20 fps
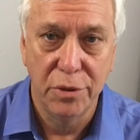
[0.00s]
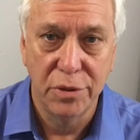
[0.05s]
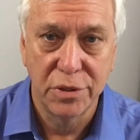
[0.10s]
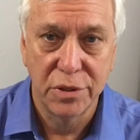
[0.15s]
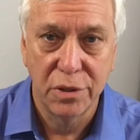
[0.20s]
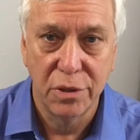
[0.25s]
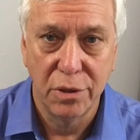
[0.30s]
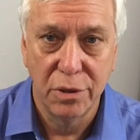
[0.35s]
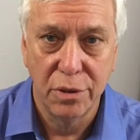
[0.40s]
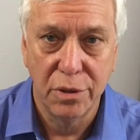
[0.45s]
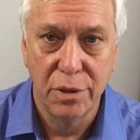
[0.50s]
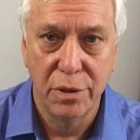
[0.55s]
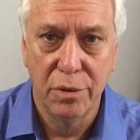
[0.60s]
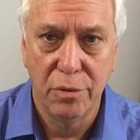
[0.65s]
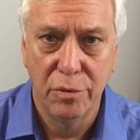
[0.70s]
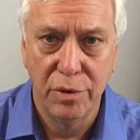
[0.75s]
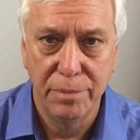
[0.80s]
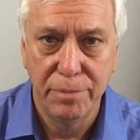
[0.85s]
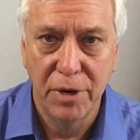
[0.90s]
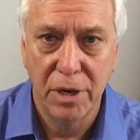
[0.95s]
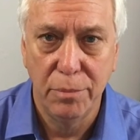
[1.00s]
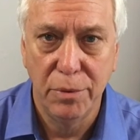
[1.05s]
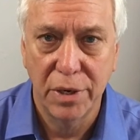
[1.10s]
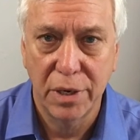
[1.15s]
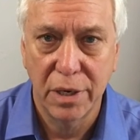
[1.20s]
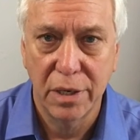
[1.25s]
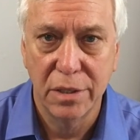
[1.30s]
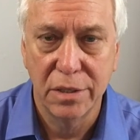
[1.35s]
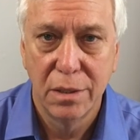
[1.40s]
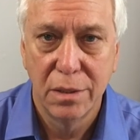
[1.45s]
to go to the
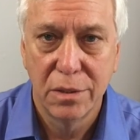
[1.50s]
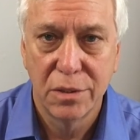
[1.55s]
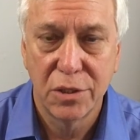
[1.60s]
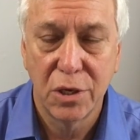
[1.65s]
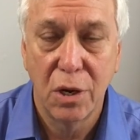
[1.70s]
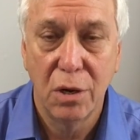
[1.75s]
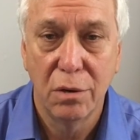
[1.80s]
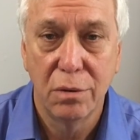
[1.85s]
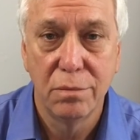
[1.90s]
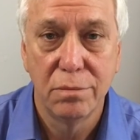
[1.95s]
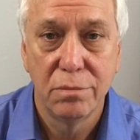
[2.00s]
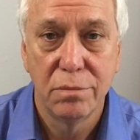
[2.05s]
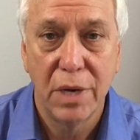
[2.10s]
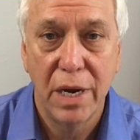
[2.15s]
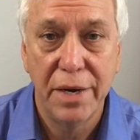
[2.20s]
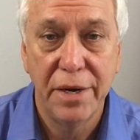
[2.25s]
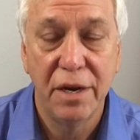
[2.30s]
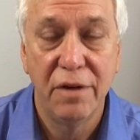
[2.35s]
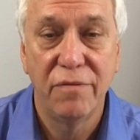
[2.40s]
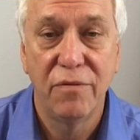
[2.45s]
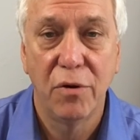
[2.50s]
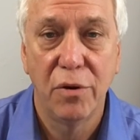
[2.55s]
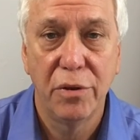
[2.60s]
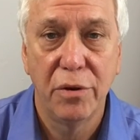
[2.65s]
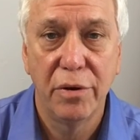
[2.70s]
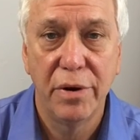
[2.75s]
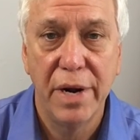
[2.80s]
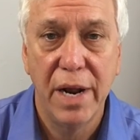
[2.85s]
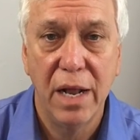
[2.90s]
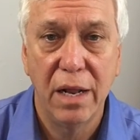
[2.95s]
Republicans. So I did further
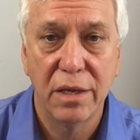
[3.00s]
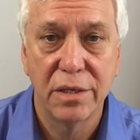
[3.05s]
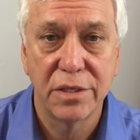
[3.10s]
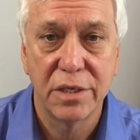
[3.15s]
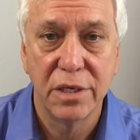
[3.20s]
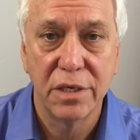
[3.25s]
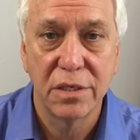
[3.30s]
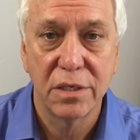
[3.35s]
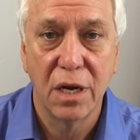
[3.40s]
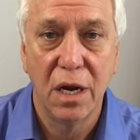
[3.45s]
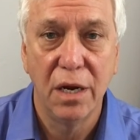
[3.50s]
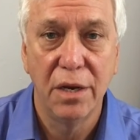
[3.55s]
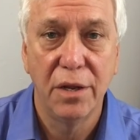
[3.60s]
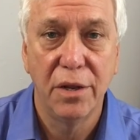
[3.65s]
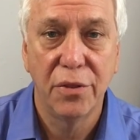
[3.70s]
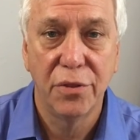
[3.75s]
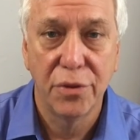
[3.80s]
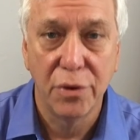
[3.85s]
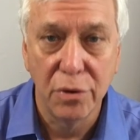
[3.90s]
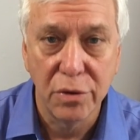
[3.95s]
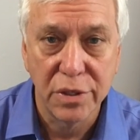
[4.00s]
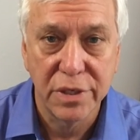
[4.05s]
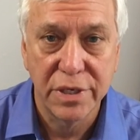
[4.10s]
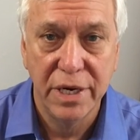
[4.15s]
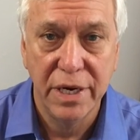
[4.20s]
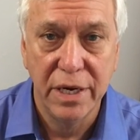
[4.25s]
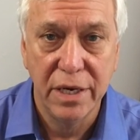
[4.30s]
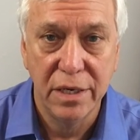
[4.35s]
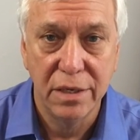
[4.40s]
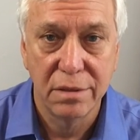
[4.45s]
analysis on the
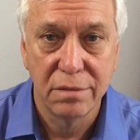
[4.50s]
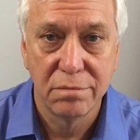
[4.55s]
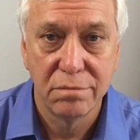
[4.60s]
13.